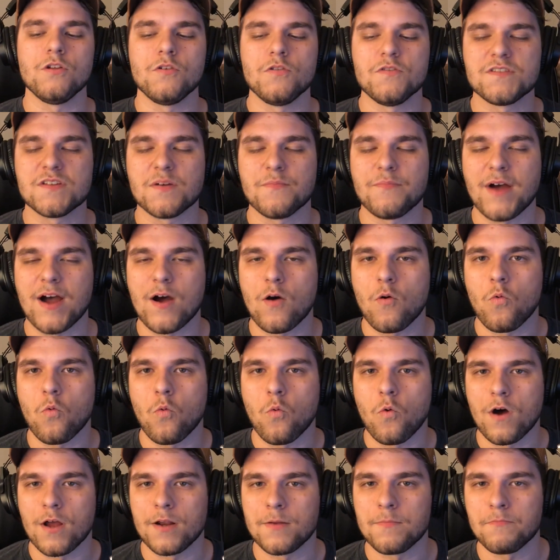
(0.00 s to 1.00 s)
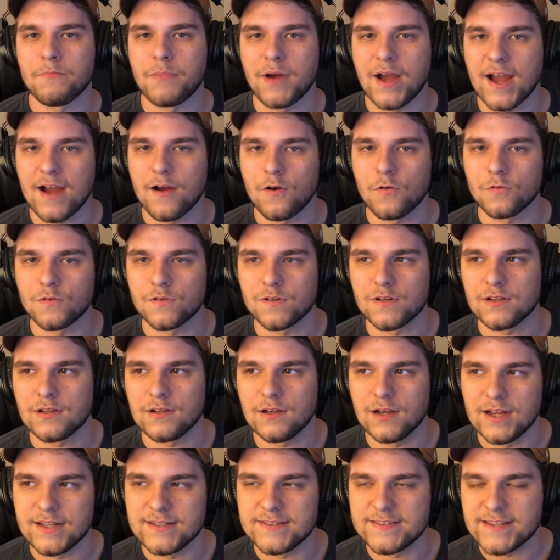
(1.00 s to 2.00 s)
lose about 1 pound
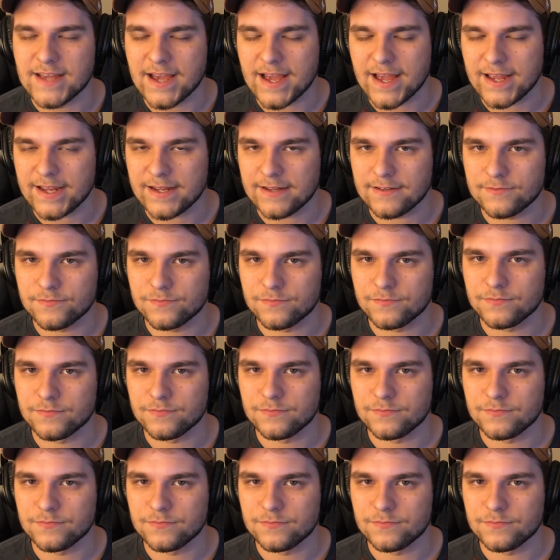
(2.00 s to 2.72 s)
a day,